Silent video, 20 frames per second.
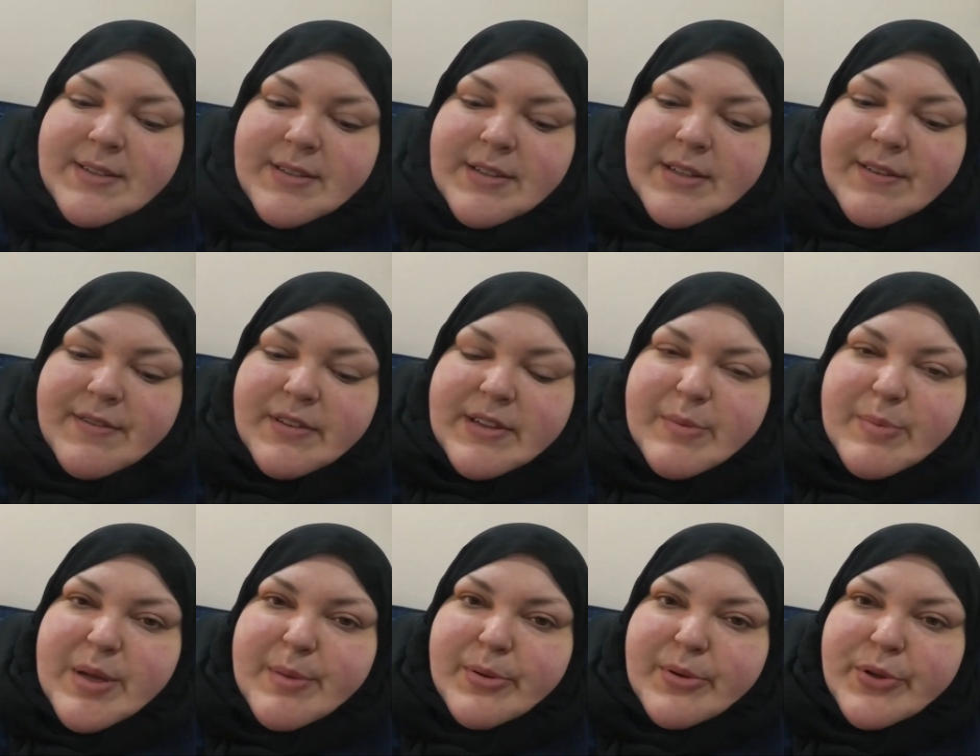Never
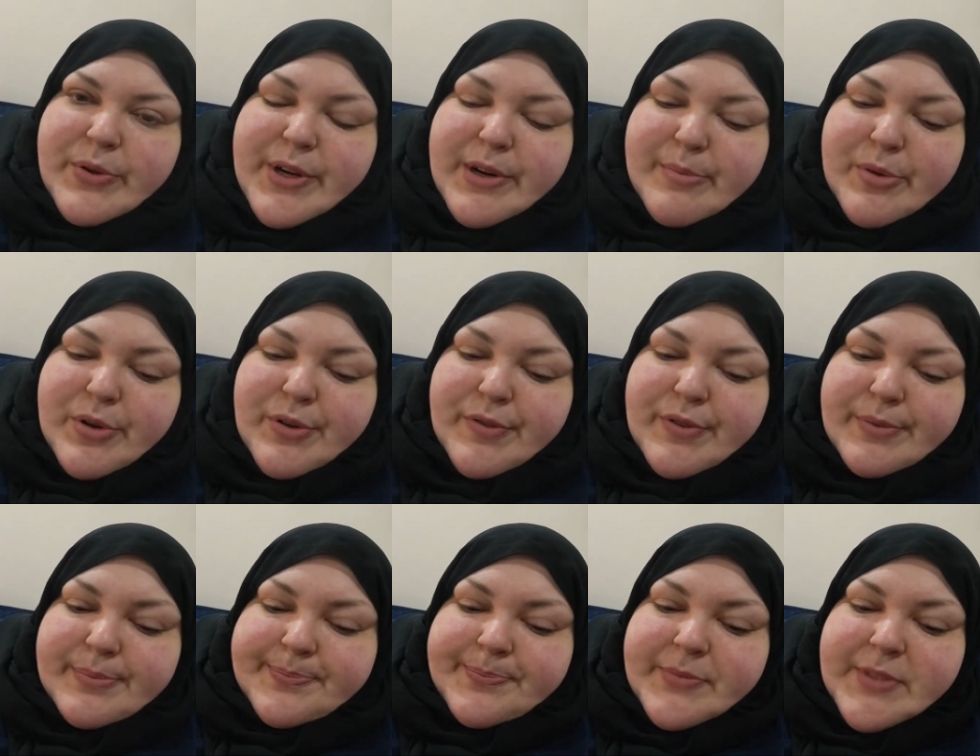let people know your
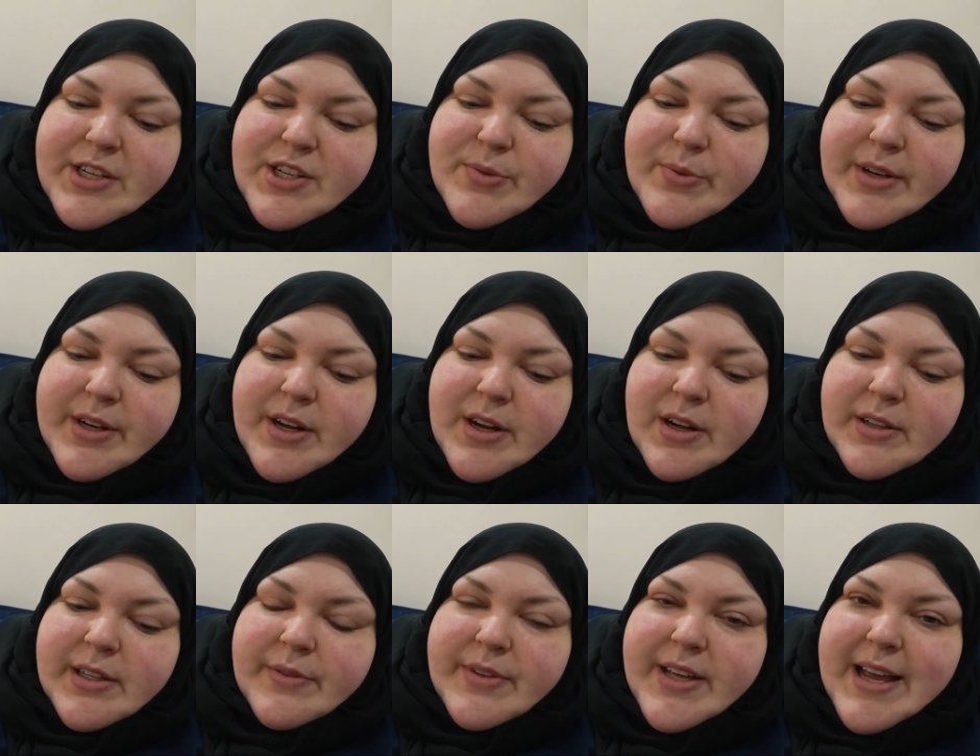move. I just want to
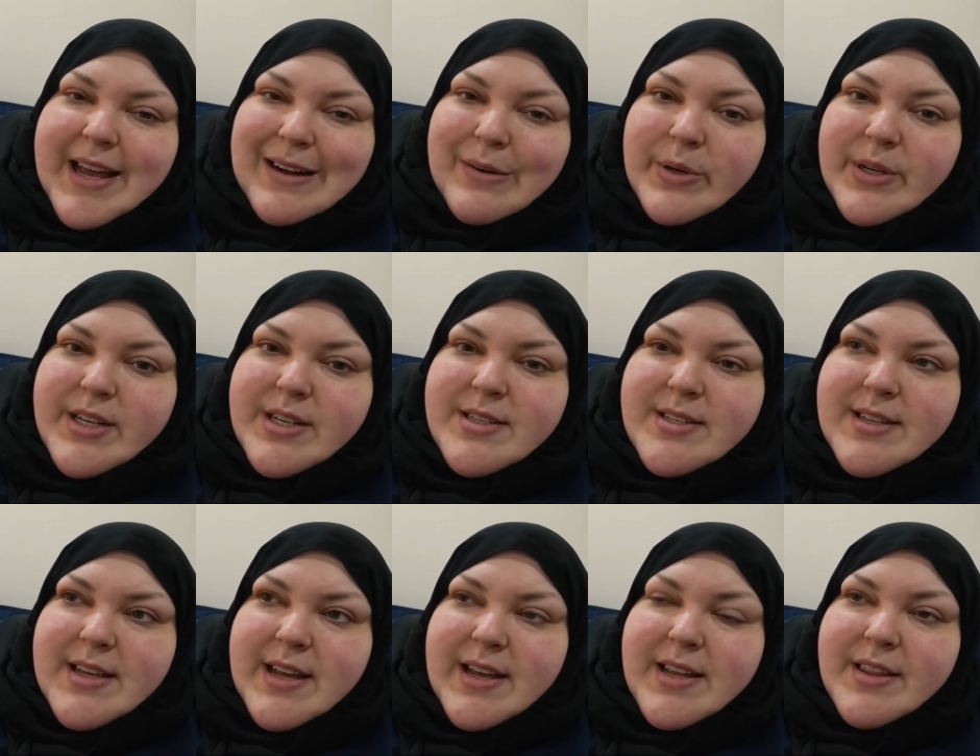call out the
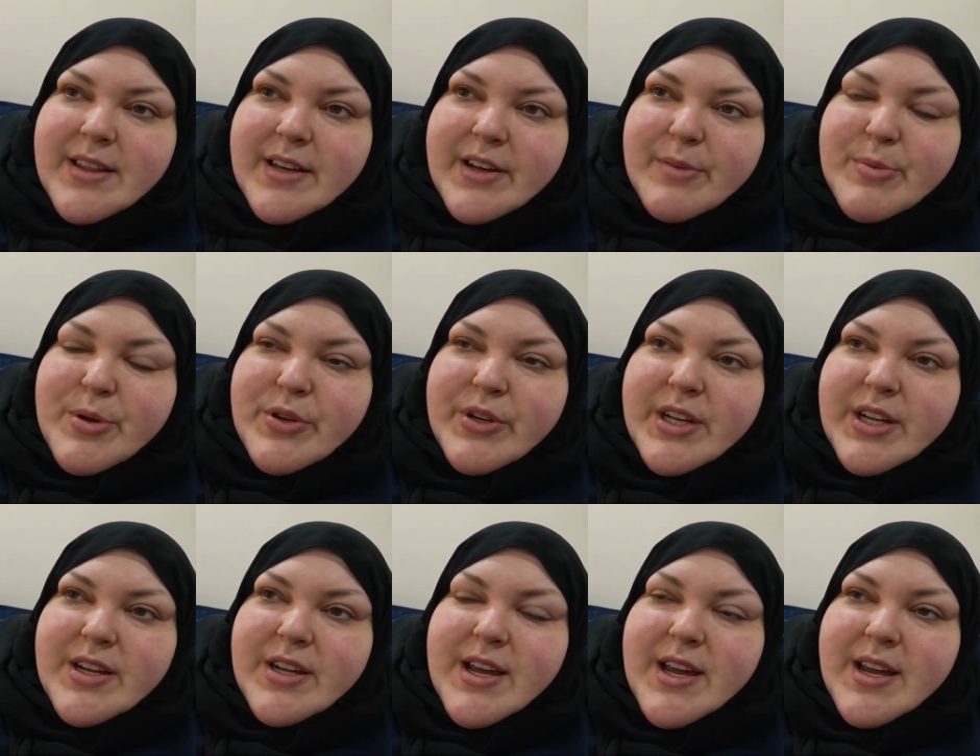cowardice and the
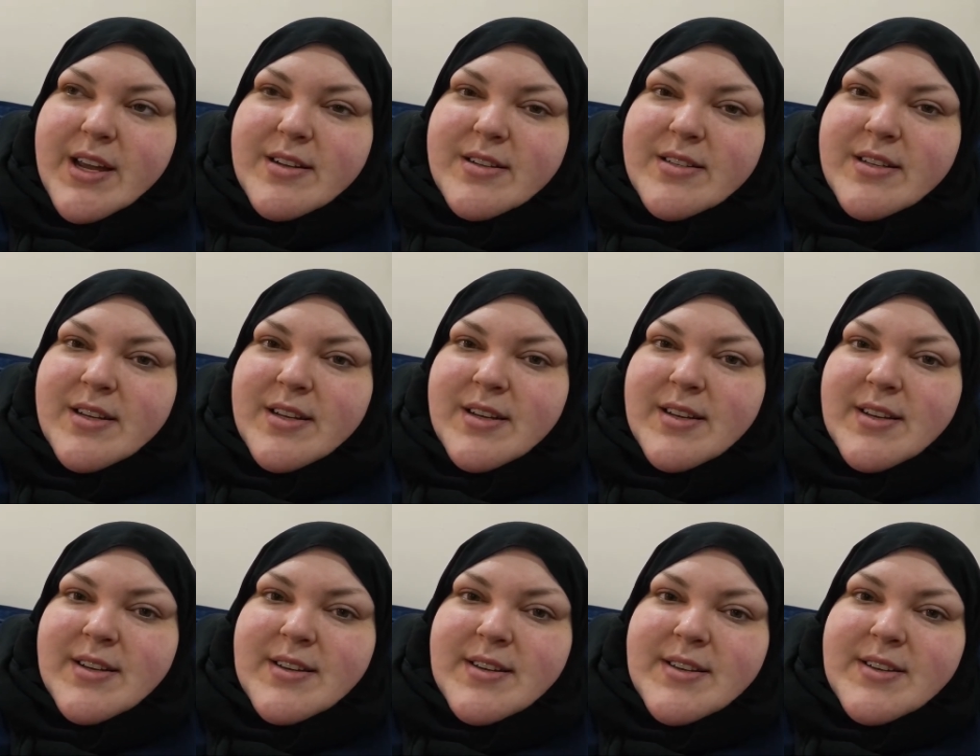community and,
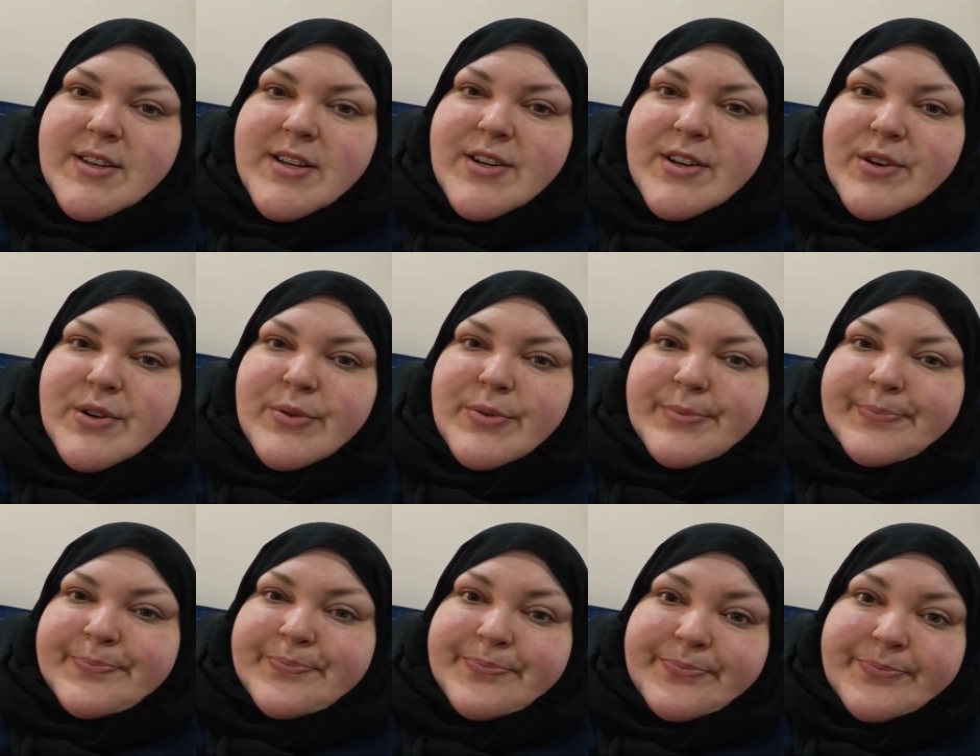you know.